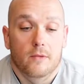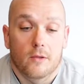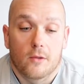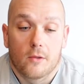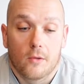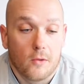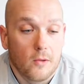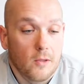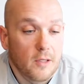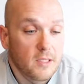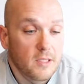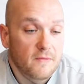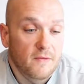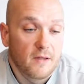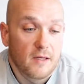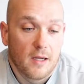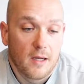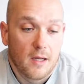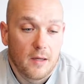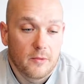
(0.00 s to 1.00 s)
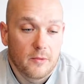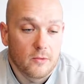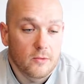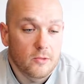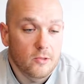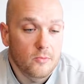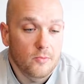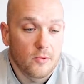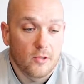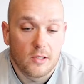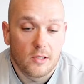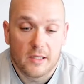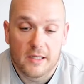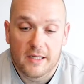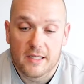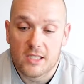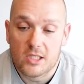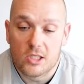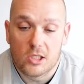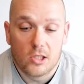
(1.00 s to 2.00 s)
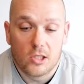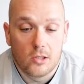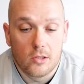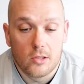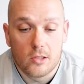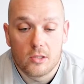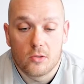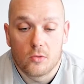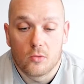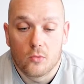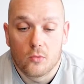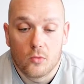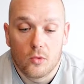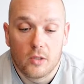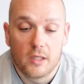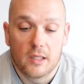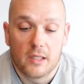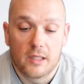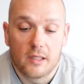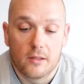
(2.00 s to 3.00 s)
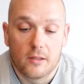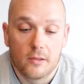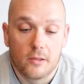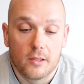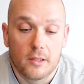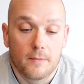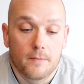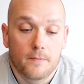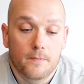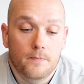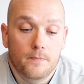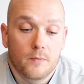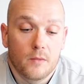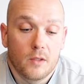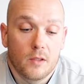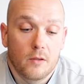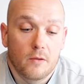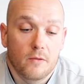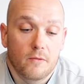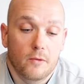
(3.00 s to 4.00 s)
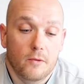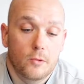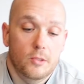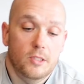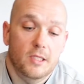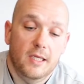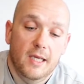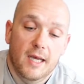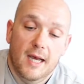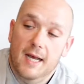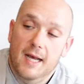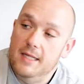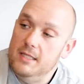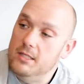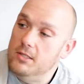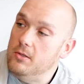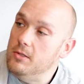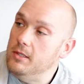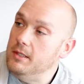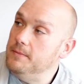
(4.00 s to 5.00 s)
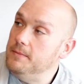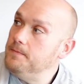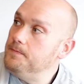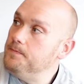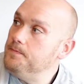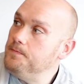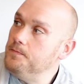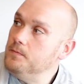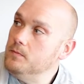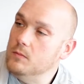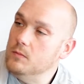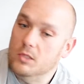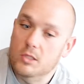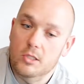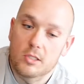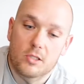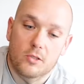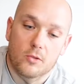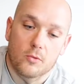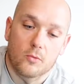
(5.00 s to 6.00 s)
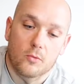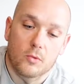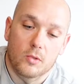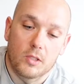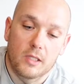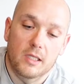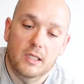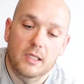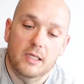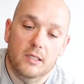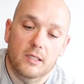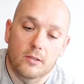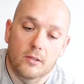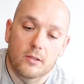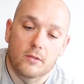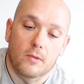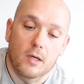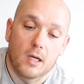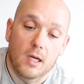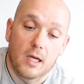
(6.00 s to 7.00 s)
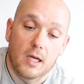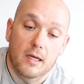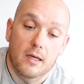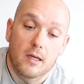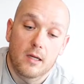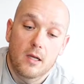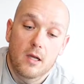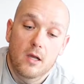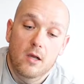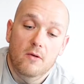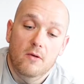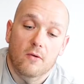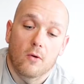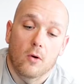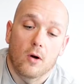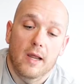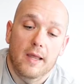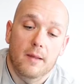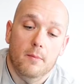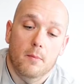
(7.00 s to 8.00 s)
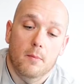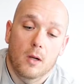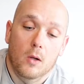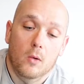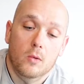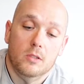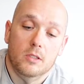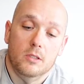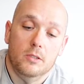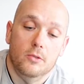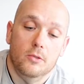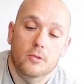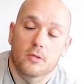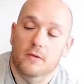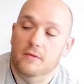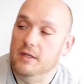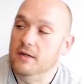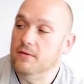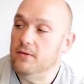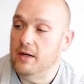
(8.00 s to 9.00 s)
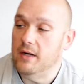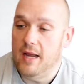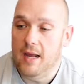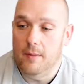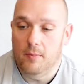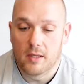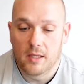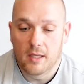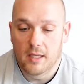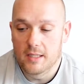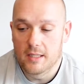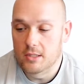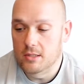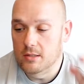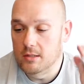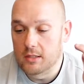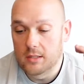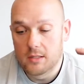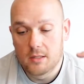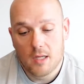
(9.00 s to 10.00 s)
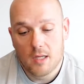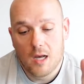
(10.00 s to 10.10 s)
Cork is phenomenal, super clean. This looks really good. Fuji guides on it. Just a really good rod for a multitude of different applications.